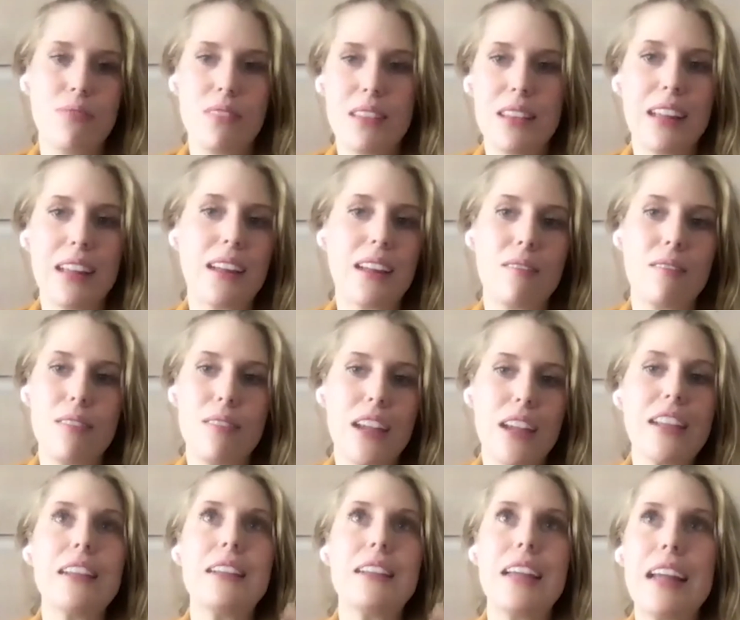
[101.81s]
like
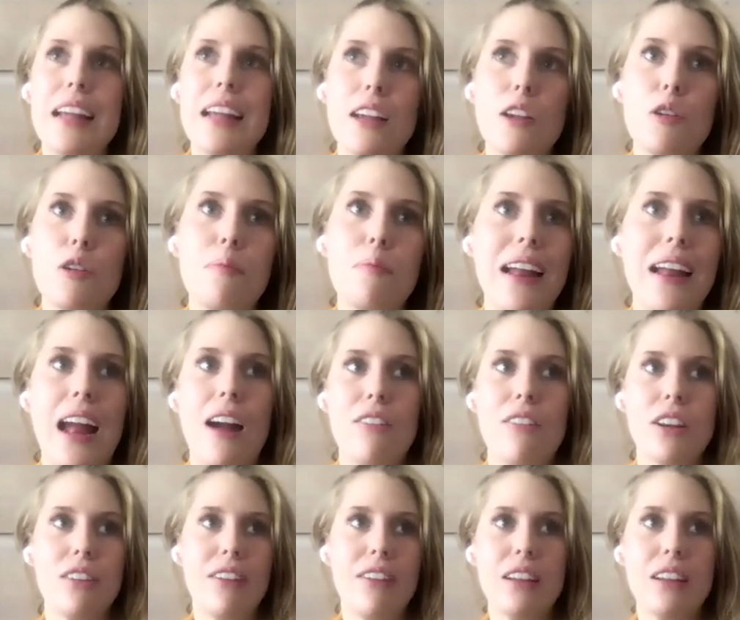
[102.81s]
in a day, you might have
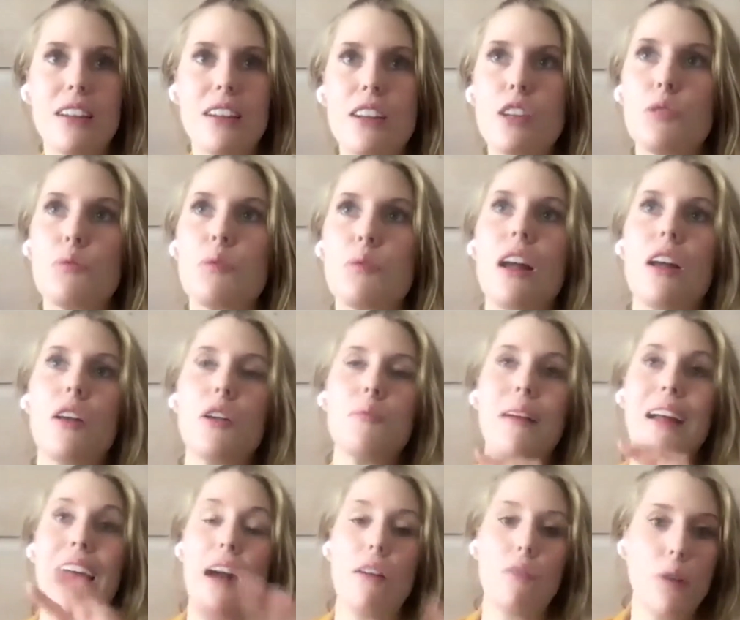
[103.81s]
an event in Israel, you
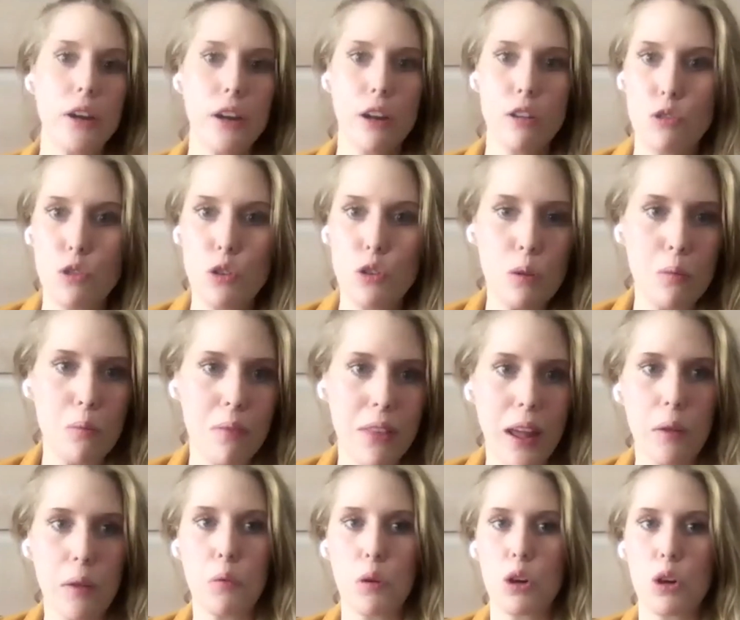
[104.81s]
might have one on Zoom
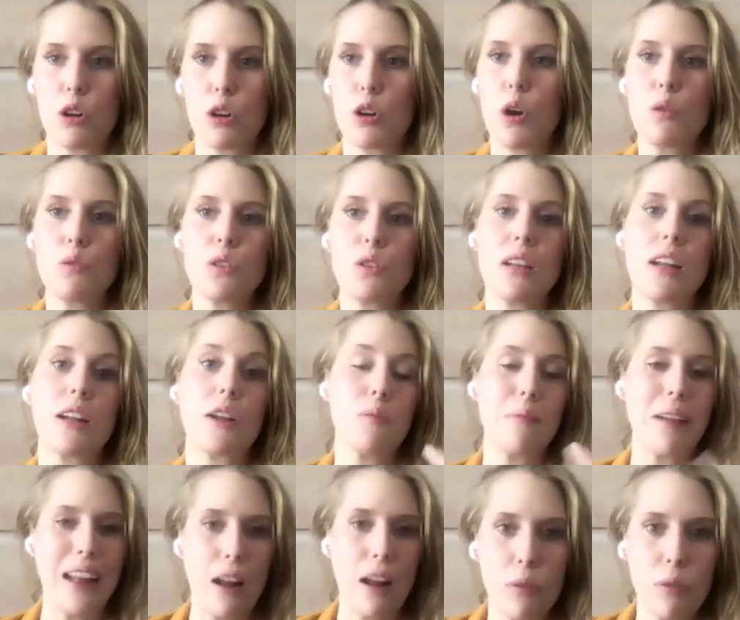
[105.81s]
that we're hosting, you
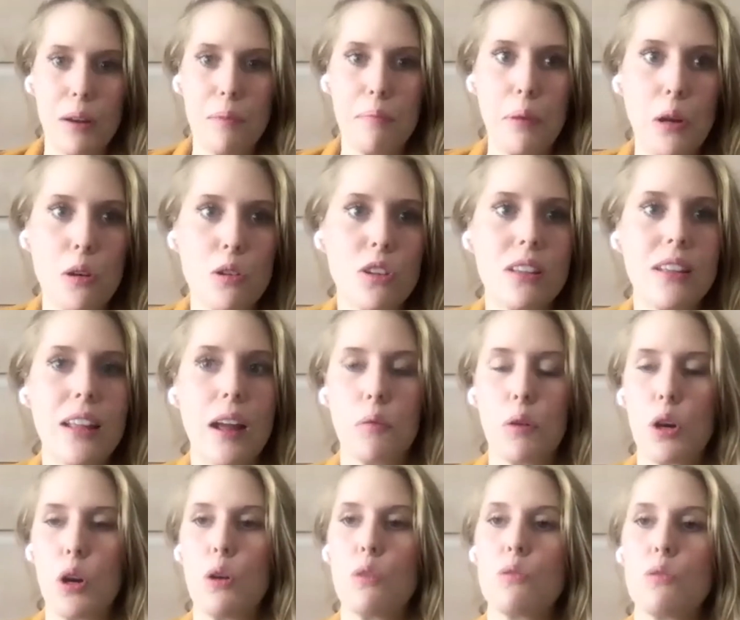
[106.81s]
might have one in person that
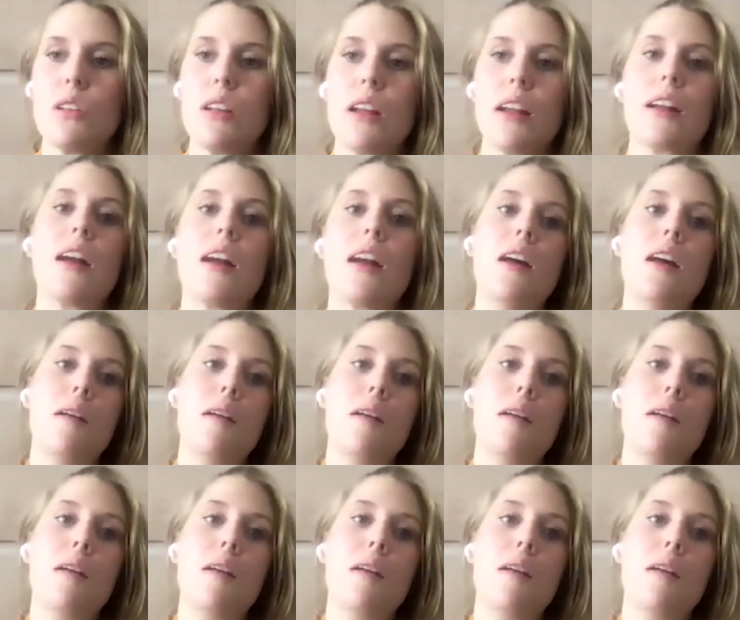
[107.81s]
we're hosting,